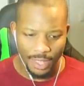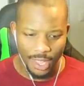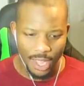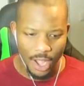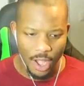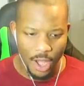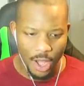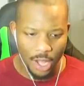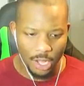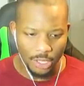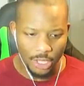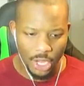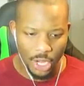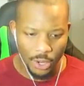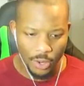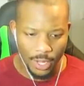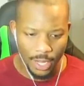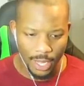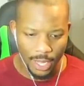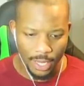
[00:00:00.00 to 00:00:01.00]
They're all
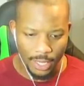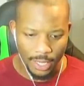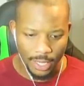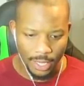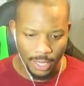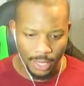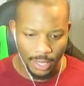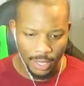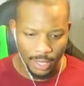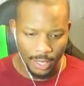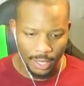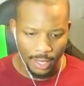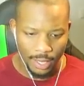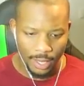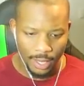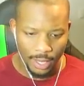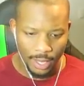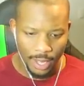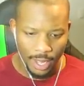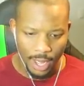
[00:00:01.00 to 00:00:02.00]
too good.
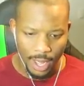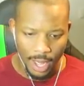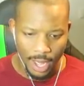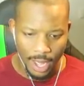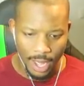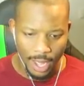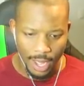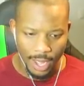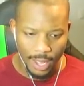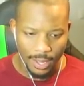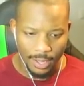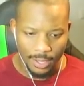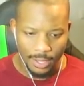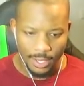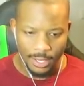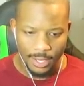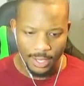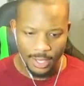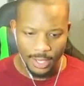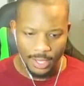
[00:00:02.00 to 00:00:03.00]
Uh,
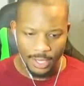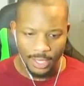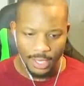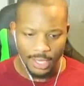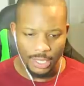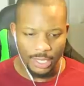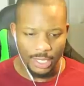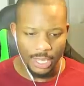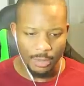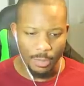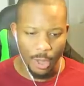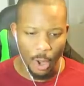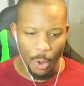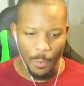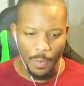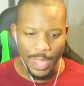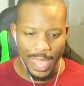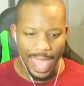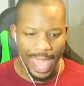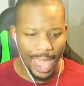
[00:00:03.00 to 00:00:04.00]
these are some
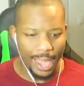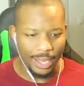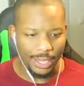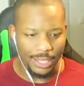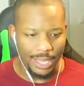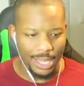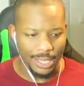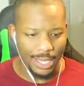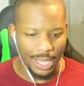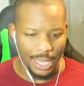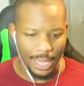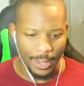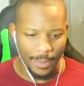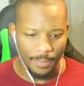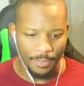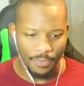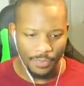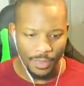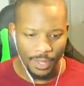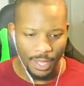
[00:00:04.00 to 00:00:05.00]
O P hackers, I tell
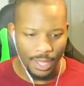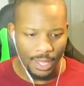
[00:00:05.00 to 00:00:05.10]
you.